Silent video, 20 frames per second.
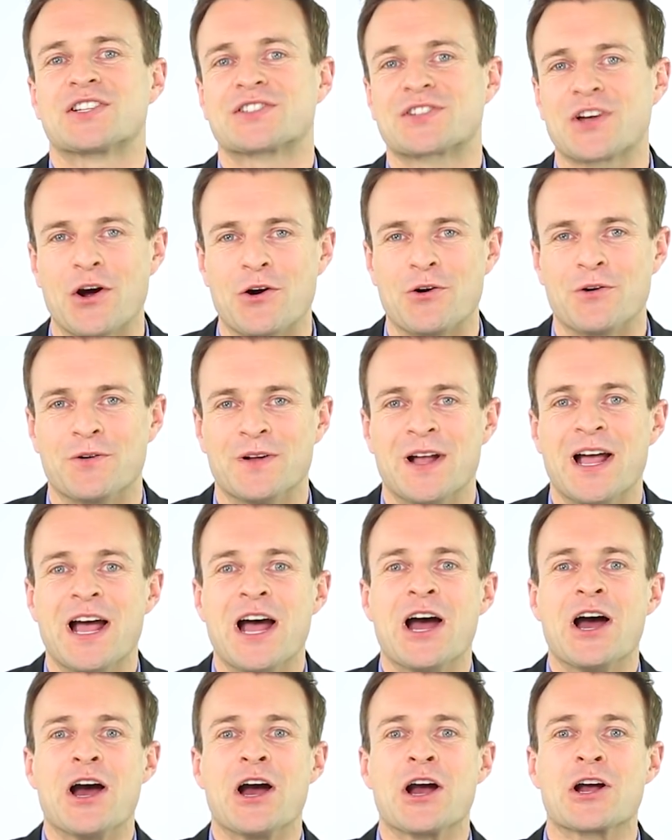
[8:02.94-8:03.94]
So,
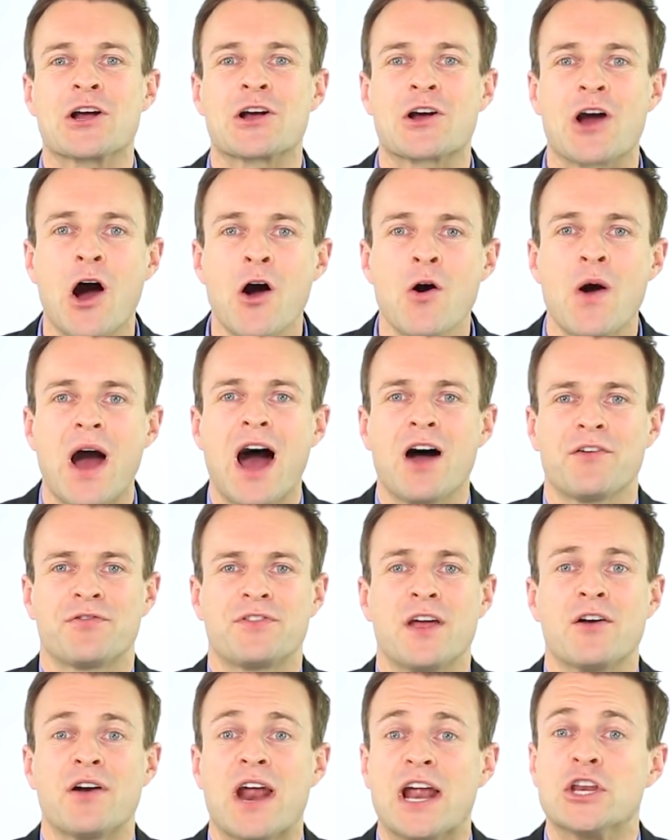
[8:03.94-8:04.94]
go
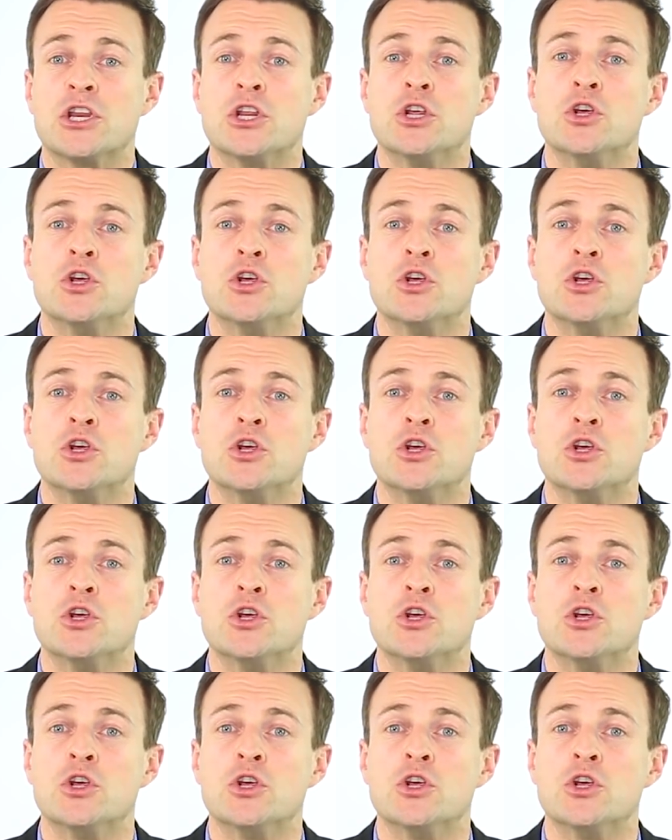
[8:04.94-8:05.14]
out there and